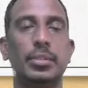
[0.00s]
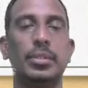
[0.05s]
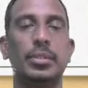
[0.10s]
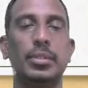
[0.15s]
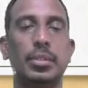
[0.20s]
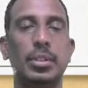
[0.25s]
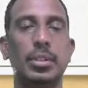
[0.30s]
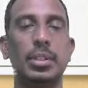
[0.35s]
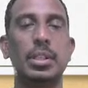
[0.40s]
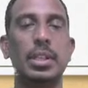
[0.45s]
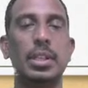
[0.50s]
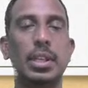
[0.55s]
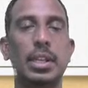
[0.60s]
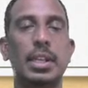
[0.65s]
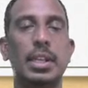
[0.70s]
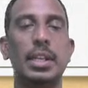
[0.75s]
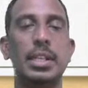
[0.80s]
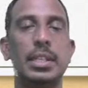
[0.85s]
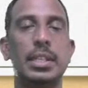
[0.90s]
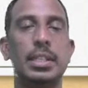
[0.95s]
So here you
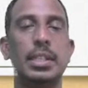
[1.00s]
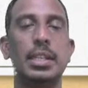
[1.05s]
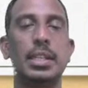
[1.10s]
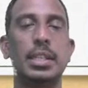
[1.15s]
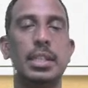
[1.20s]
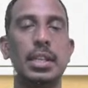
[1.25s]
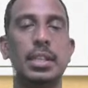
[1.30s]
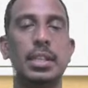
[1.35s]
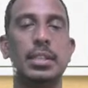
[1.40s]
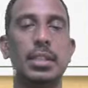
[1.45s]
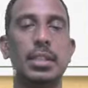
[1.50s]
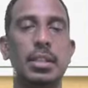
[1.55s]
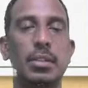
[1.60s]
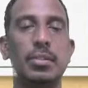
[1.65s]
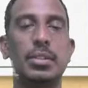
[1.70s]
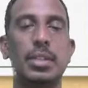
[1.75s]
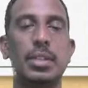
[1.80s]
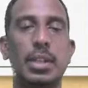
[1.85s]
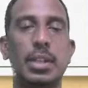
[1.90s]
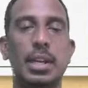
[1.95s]
can see there is
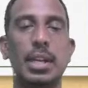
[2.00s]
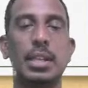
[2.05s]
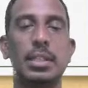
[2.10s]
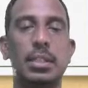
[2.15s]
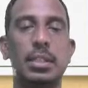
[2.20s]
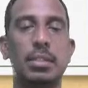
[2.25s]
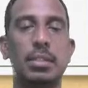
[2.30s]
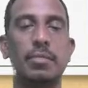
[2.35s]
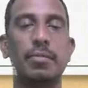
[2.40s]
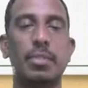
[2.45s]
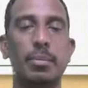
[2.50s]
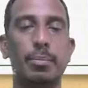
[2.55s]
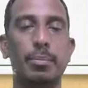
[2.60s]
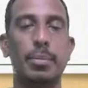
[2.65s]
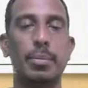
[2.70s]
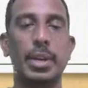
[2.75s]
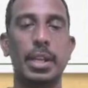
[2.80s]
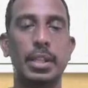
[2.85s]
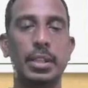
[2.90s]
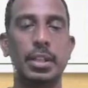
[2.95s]
nerves arising from
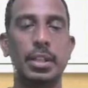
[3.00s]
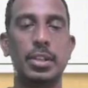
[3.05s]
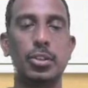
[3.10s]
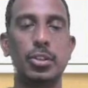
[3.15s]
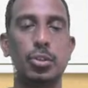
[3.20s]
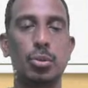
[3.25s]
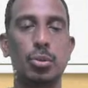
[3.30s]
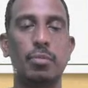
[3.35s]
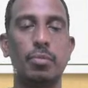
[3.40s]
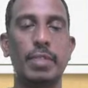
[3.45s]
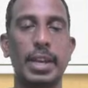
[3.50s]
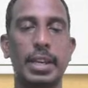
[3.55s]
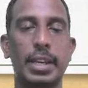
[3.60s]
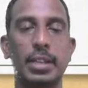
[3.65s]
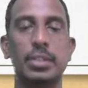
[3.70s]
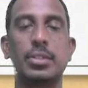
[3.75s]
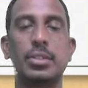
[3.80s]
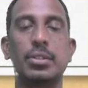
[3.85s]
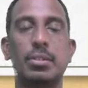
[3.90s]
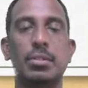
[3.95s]
brain, that is through
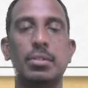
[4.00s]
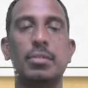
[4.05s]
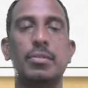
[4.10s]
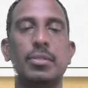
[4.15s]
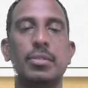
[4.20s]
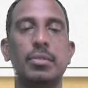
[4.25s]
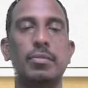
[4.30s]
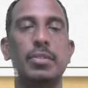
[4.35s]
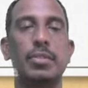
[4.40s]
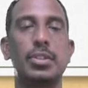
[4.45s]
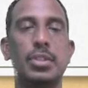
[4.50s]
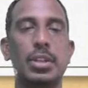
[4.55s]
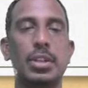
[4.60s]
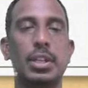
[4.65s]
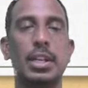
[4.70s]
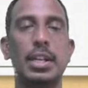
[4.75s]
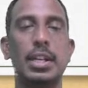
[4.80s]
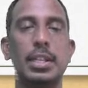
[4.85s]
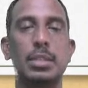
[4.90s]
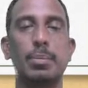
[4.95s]
vagus nerves, which
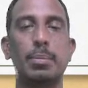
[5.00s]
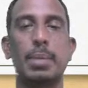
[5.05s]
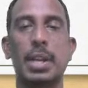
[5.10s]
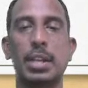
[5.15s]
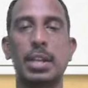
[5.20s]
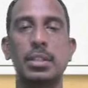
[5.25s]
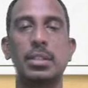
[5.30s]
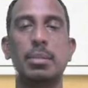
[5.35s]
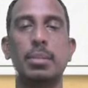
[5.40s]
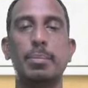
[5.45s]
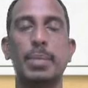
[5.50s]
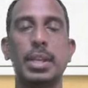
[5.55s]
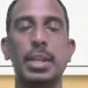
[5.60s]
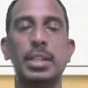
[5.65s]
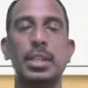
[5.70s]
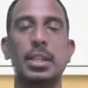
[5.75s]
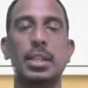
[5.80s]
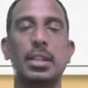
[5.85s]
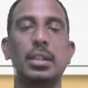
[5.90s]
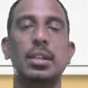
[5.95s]
regulates parasympathetic.
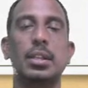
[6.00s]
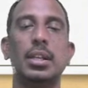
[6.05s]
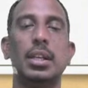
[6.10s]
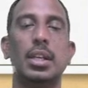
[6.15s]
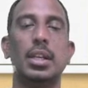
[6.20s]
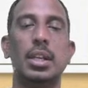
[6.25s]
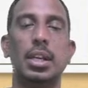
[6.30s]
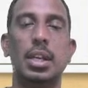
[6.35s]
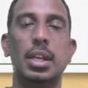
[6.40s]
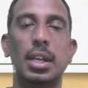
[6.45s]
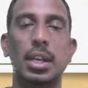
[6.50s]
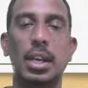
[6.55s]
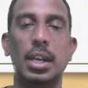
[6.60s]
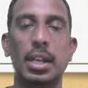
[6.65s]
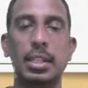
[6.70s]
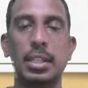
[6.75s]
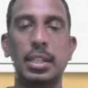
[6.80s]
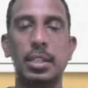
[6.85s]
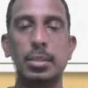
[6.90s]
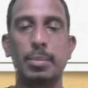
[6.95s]

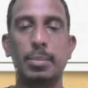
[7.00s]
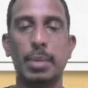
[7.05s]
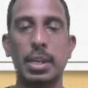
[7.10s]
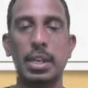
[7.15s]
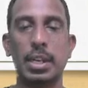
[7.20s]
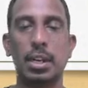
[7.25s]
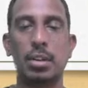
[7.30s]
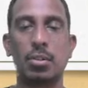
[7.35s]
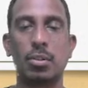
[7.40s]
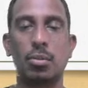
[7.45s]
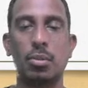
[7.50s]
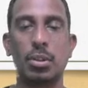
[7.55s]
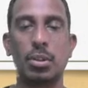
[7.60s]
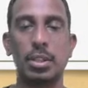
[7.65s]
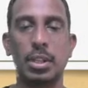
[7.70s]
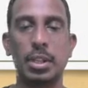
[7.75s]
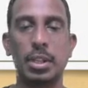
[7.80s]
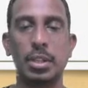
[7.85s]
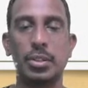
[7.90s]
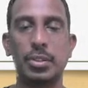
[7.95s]
And the spinal cord,
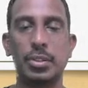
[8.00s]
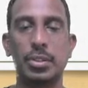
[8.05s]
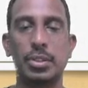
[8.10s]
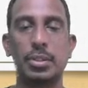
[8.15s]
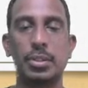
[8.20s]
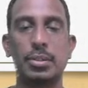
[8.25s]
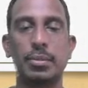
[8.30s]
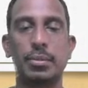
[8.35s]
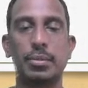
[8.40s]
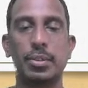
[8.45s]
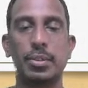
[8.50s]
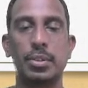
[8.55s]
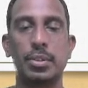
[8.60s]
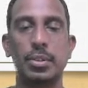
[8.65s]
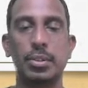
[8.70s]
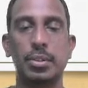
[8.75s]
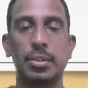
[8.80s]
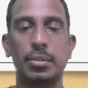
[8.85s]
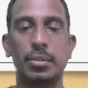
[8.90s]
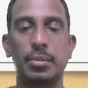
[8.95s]
that is
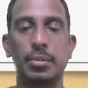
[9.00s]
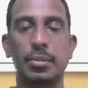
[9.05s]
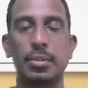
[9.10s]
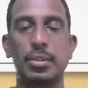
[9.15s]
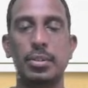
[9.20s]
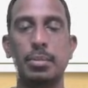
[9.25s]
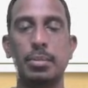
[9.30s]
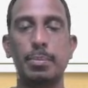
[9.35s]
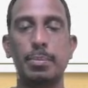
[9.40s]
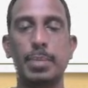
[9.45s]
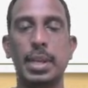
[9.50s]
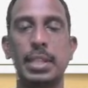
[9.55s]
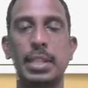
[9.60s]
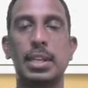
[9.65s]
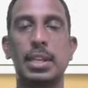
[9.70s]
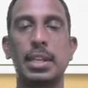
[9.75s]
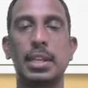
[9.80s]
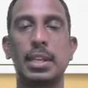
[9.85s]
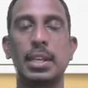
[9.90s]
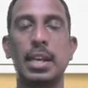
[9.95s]

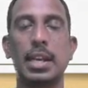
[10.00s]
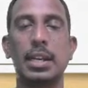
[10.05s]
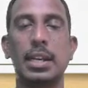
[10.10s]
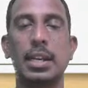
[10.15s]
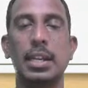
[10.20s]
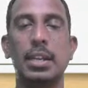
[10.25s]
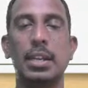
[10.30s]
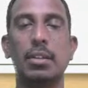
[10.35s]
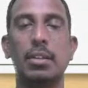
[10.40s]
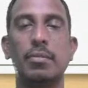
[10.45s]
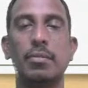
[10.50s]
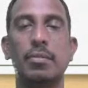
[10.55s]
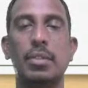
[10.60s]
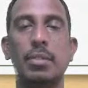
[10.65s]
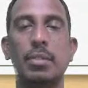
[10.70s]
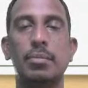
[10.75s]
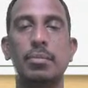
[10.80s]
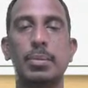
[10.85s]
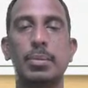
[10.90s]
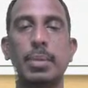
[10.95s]
sympathetic ganglia
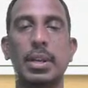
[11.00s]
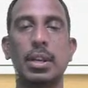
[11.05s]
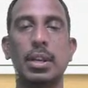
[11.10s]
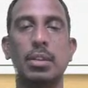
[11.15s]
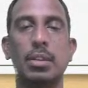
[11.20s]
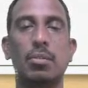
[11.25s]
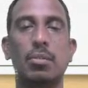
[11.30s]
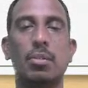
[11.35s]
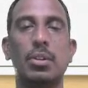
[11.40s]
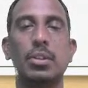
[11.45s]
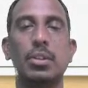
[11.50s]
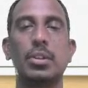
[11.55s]
from spinal cord.